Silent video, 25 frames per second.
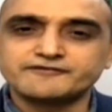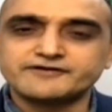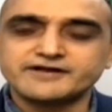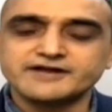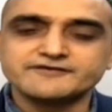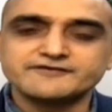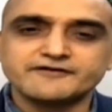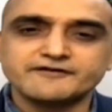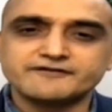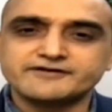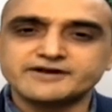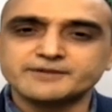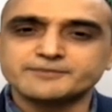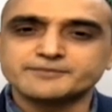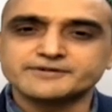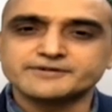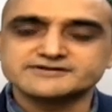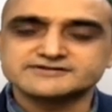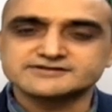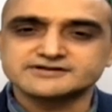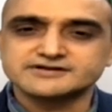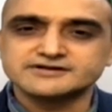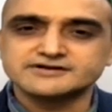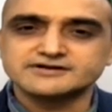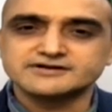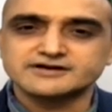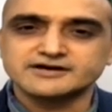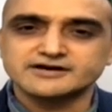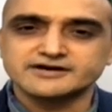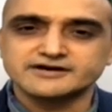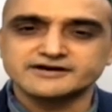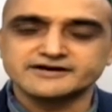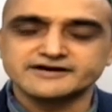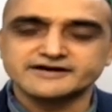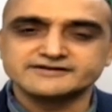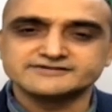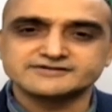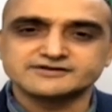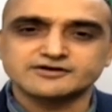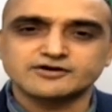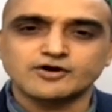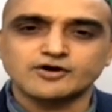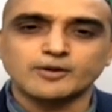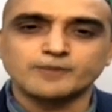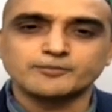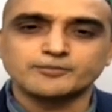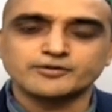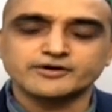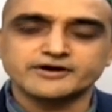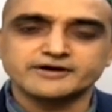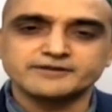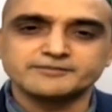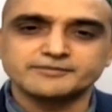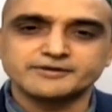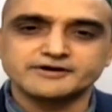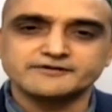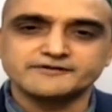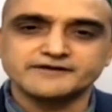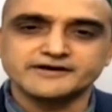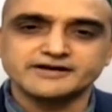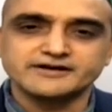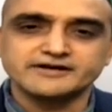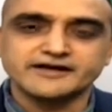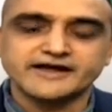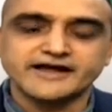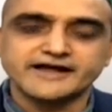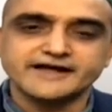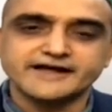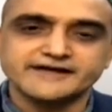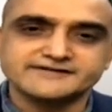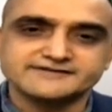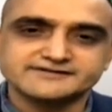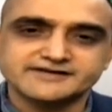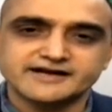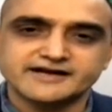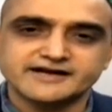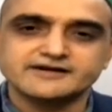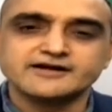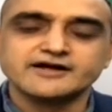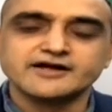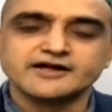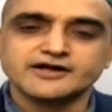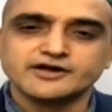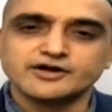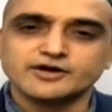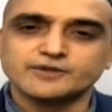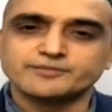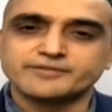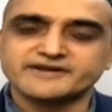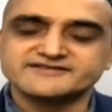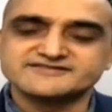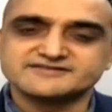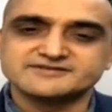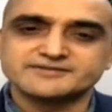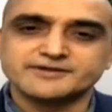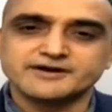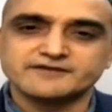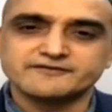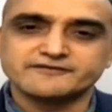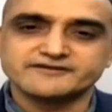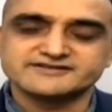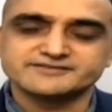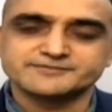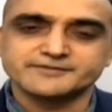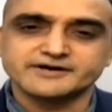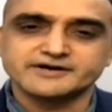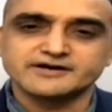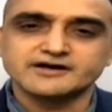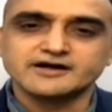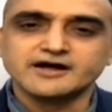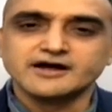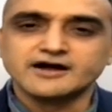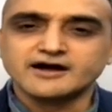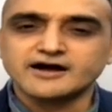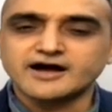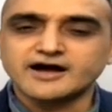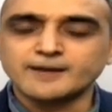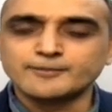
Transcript: 50% is a component between gains and your principal investment. Come to